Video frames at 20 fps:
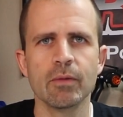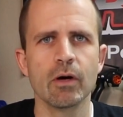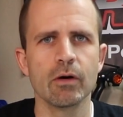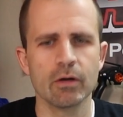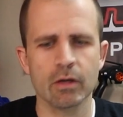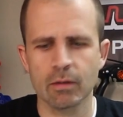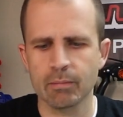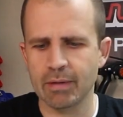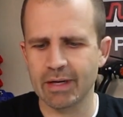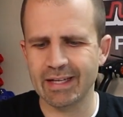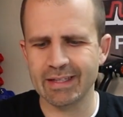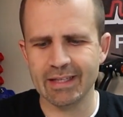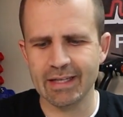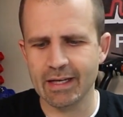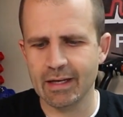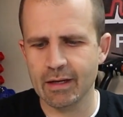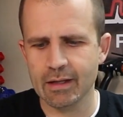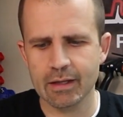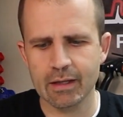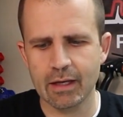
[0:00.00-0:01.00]
a motor, but at
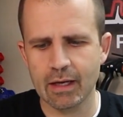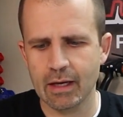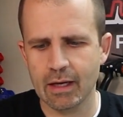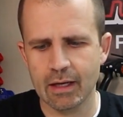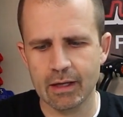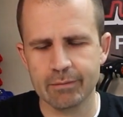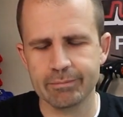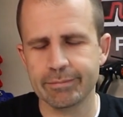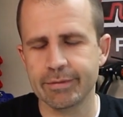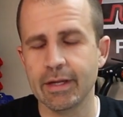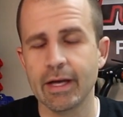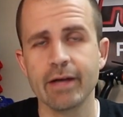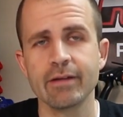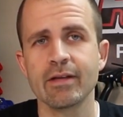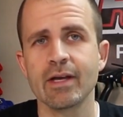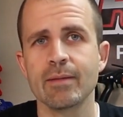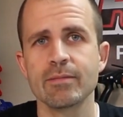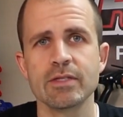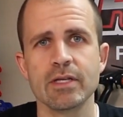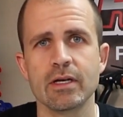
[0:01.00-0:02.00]
the end of the day,
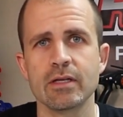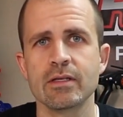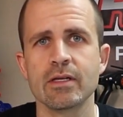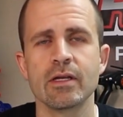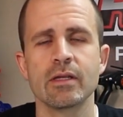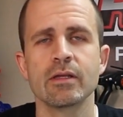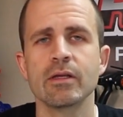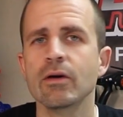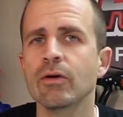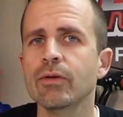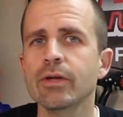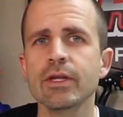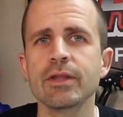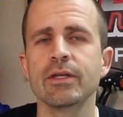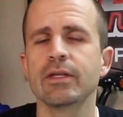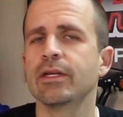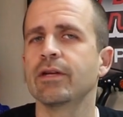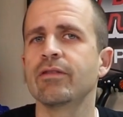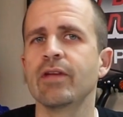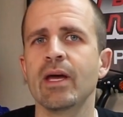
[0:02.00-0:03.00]
nine times out of 10, the only
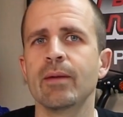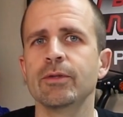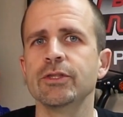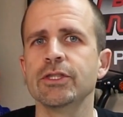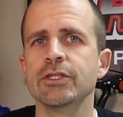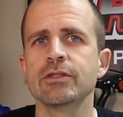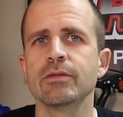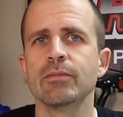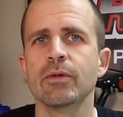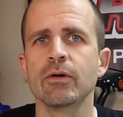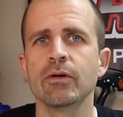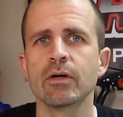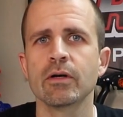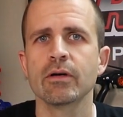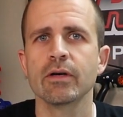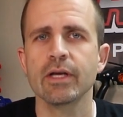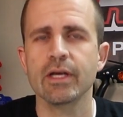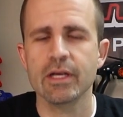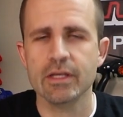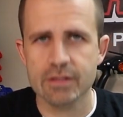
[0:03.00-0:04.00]
thing that damages a
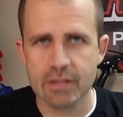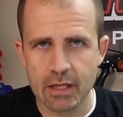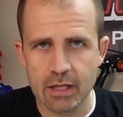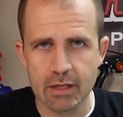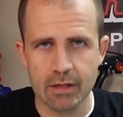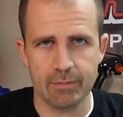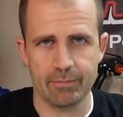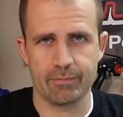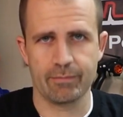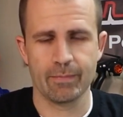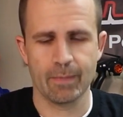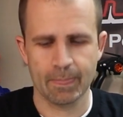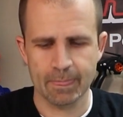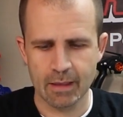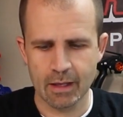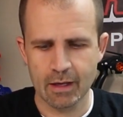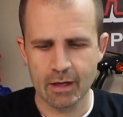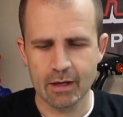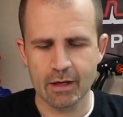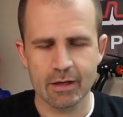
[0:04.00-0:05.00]
motor is heat.
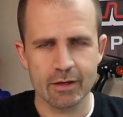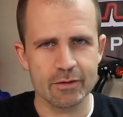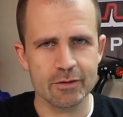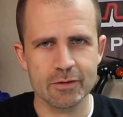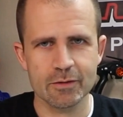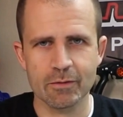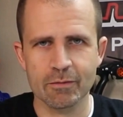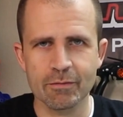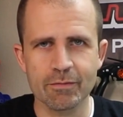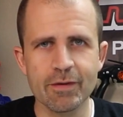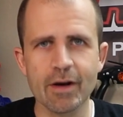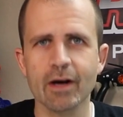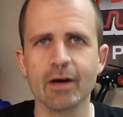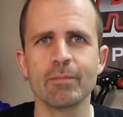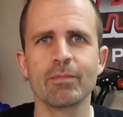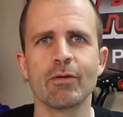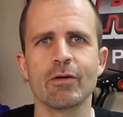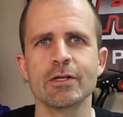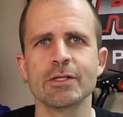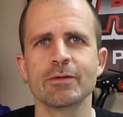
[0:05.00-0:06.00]
It's
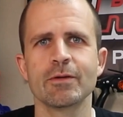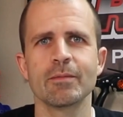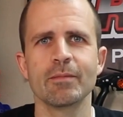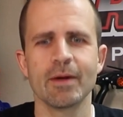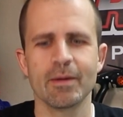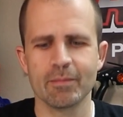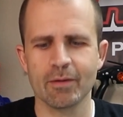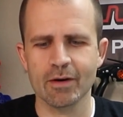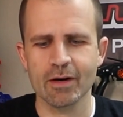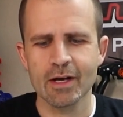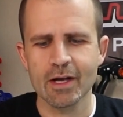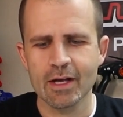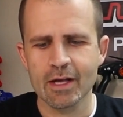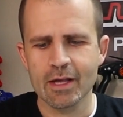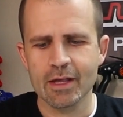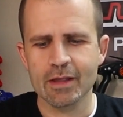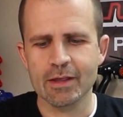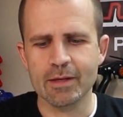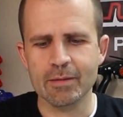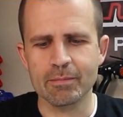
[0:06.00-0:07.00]
very important to remember.
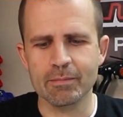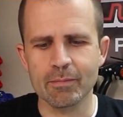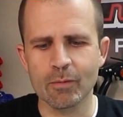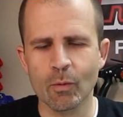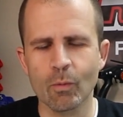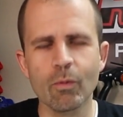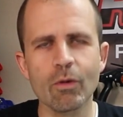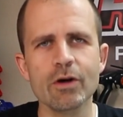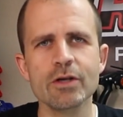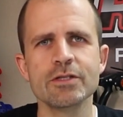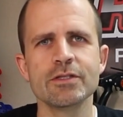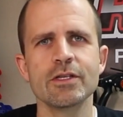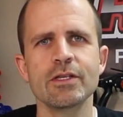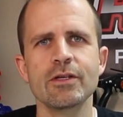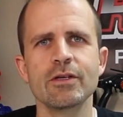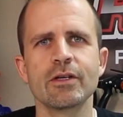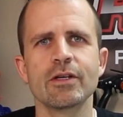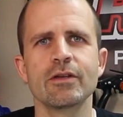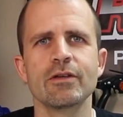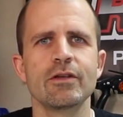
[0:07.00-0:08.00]
The worst
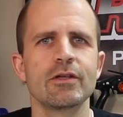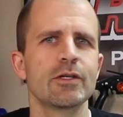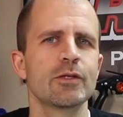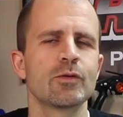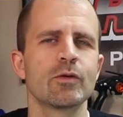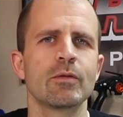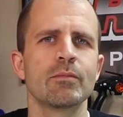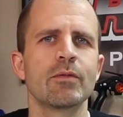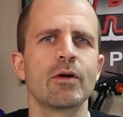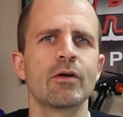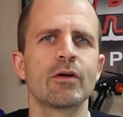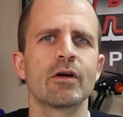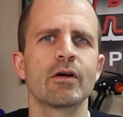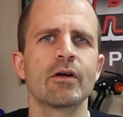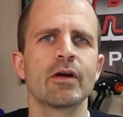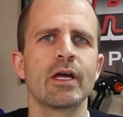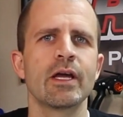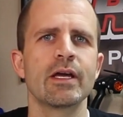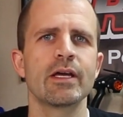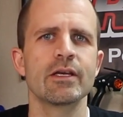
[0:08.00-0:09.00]
thing you can do to a
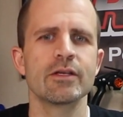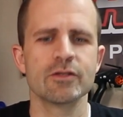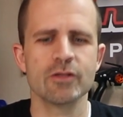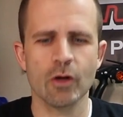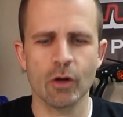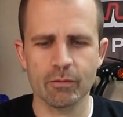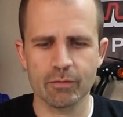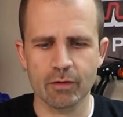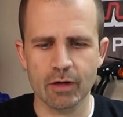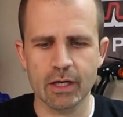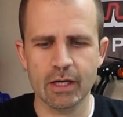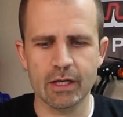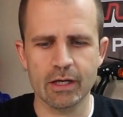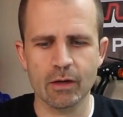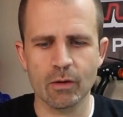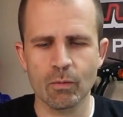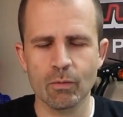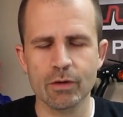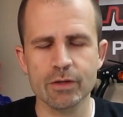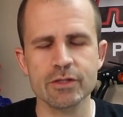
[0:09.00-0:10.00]
motor is overheat
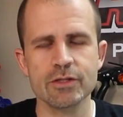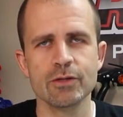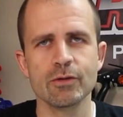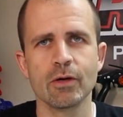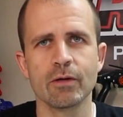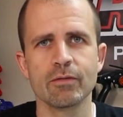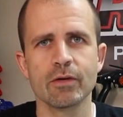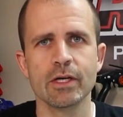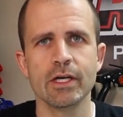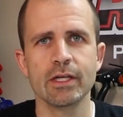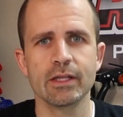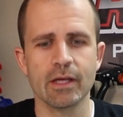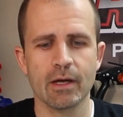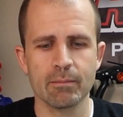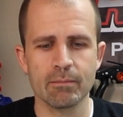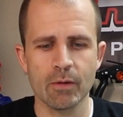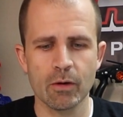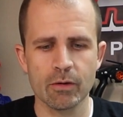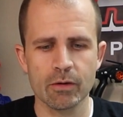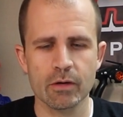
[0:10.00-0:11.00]
it. Once you overheat
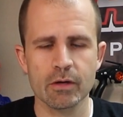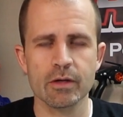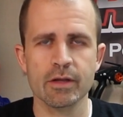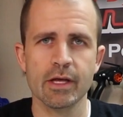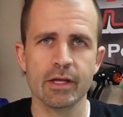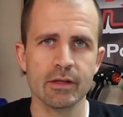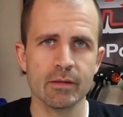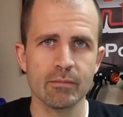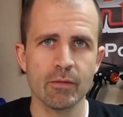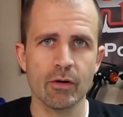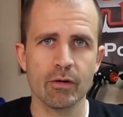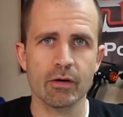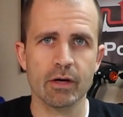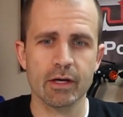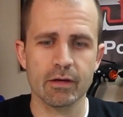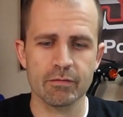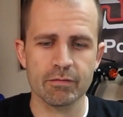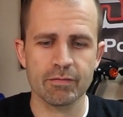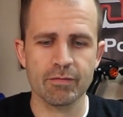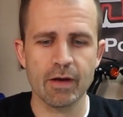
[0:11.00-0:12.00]
that motor, then the motor
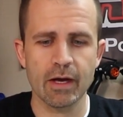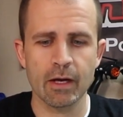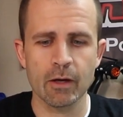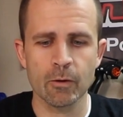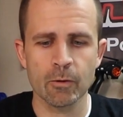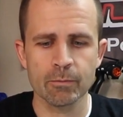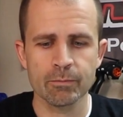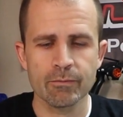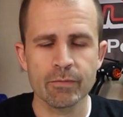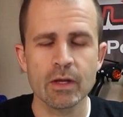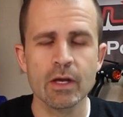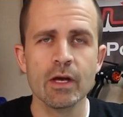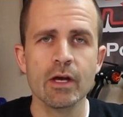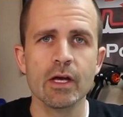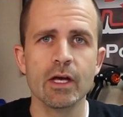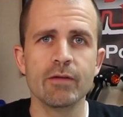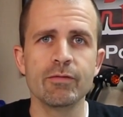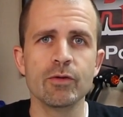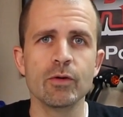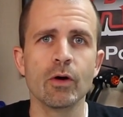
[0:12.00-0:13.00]
can fail.
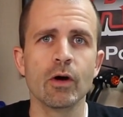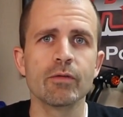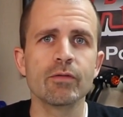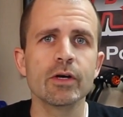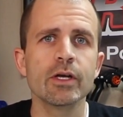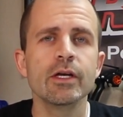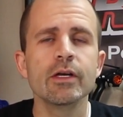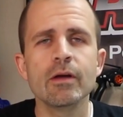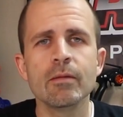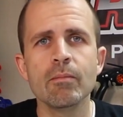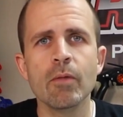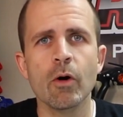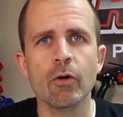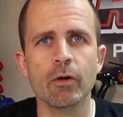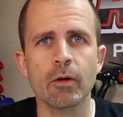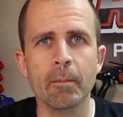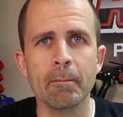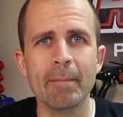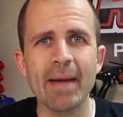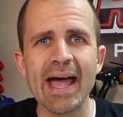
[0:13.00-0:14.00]
If you overheat a
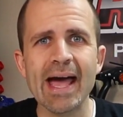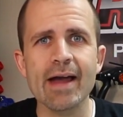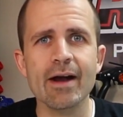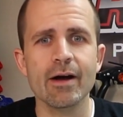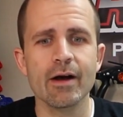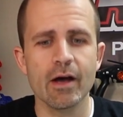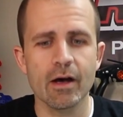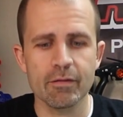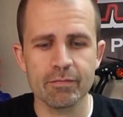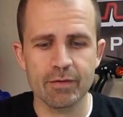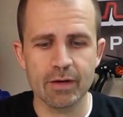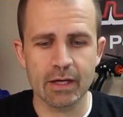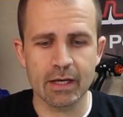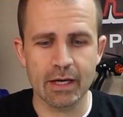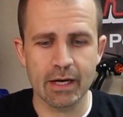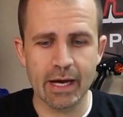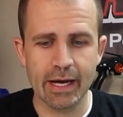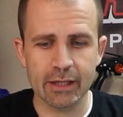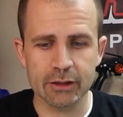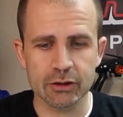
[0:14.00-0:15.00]
motor bad enough, it
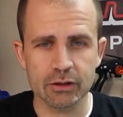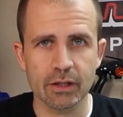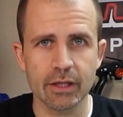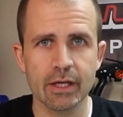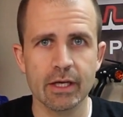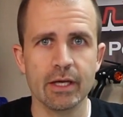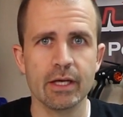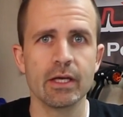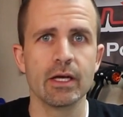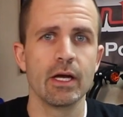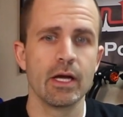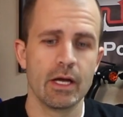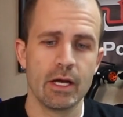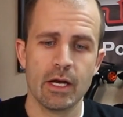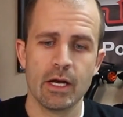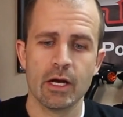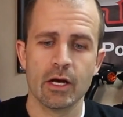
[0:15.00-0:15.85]
can actually